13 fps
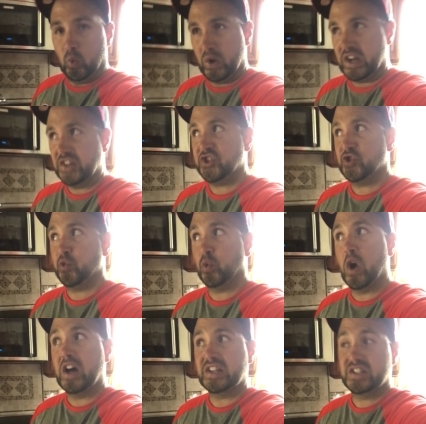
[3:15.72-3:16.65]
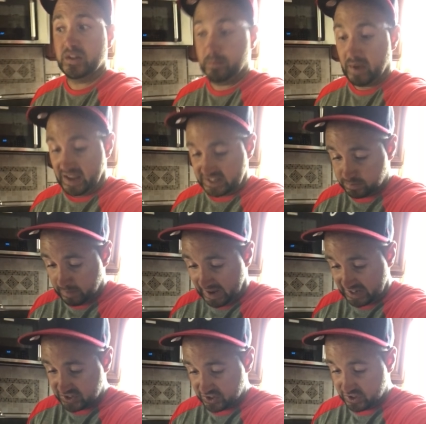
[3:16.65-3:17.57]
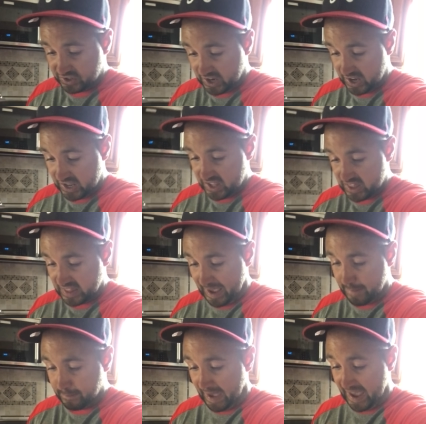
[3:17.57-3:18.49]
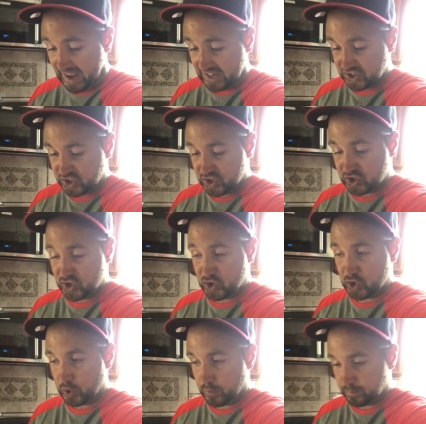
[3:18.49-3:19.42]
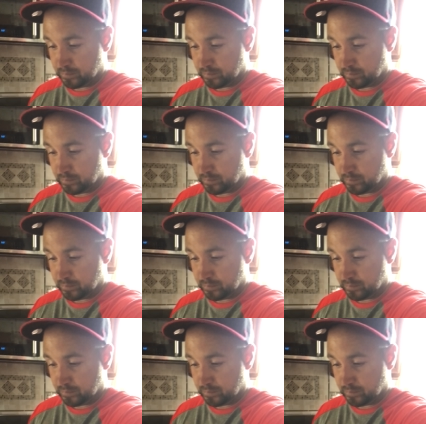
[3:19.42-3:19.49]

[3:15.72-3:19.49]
which was the best match of the night. That match